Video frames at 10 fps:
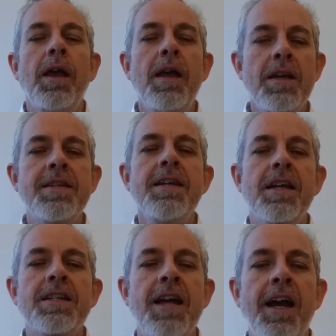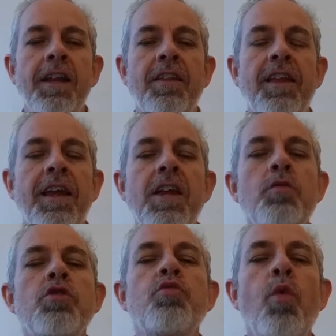Here's the exciting thing. He
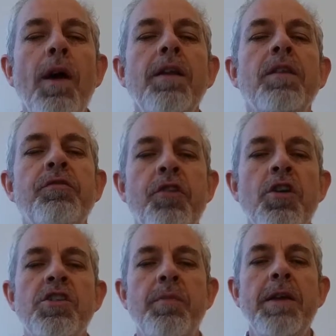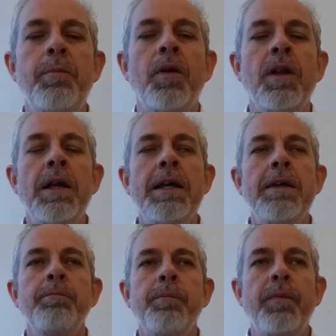was one of the first people
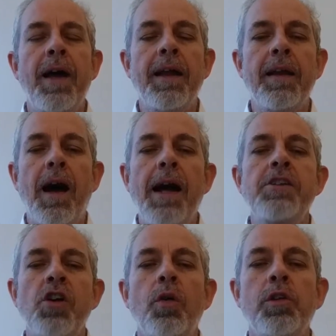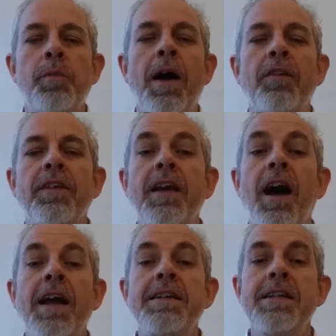that I told about the
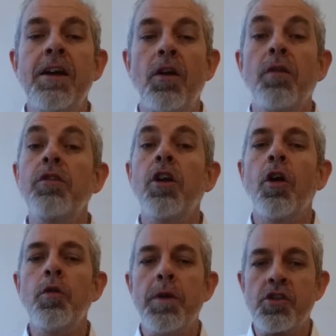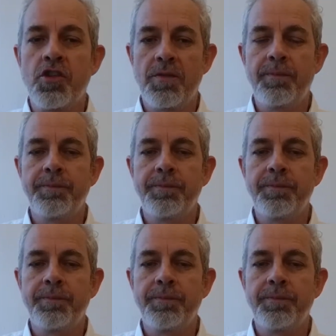idea of GLOBISH.